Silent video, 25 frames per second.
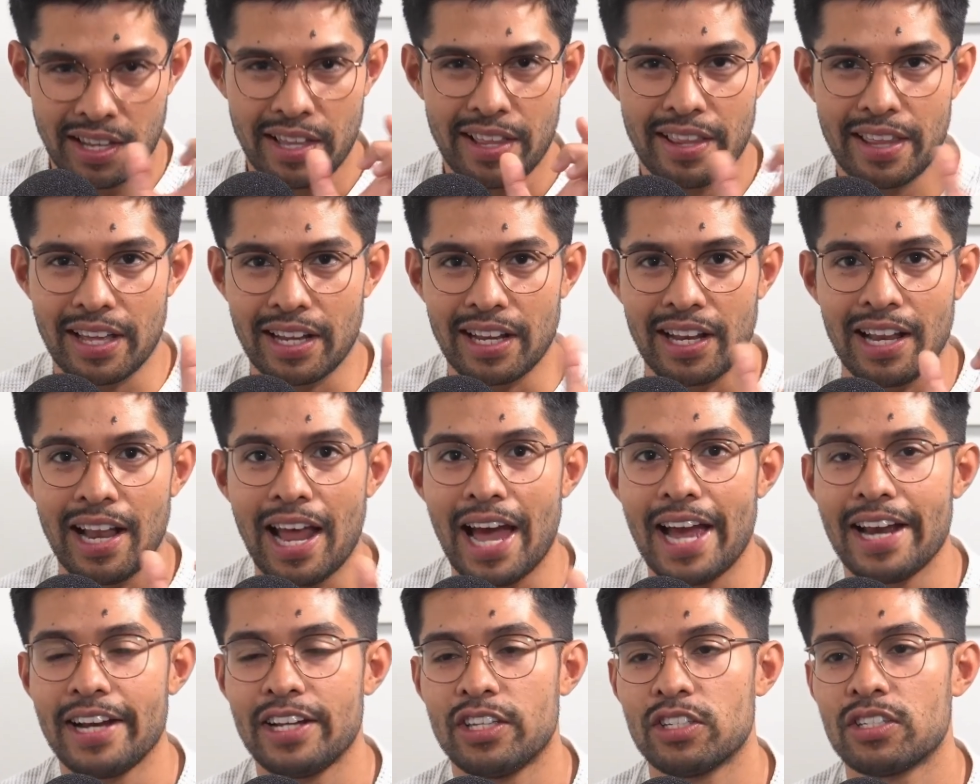that
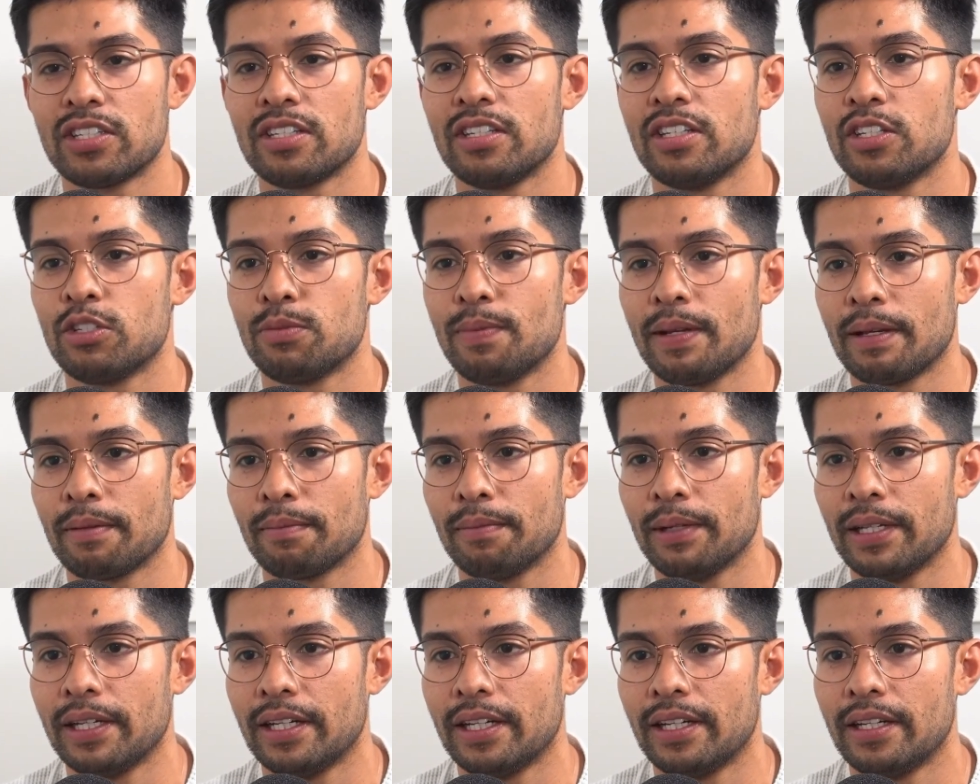line is being
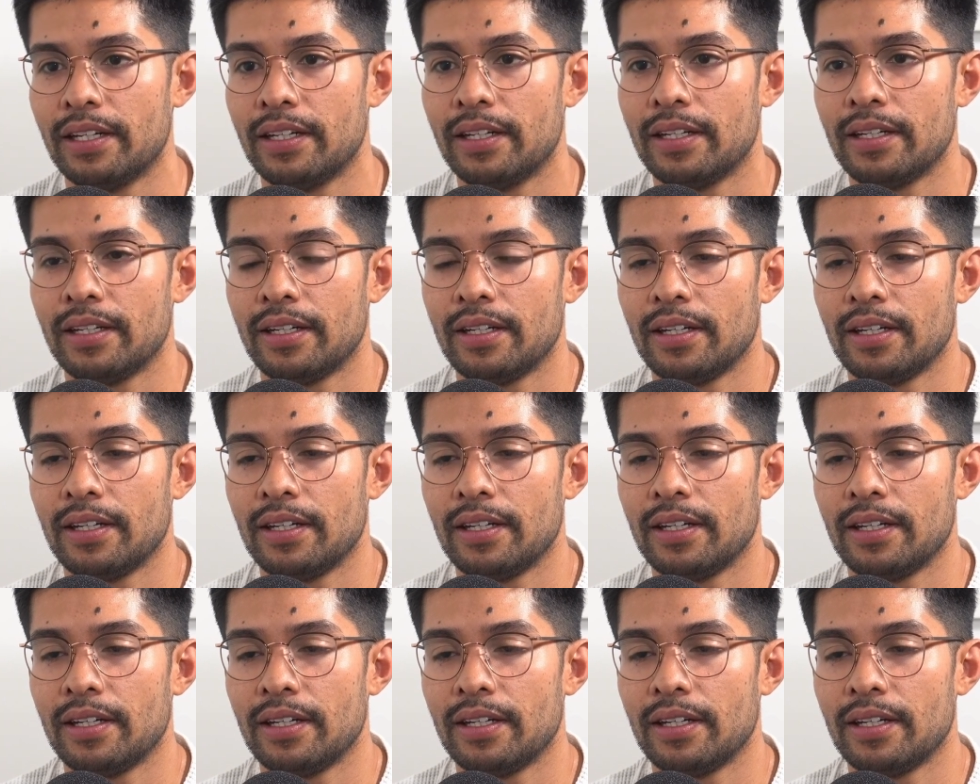blurred.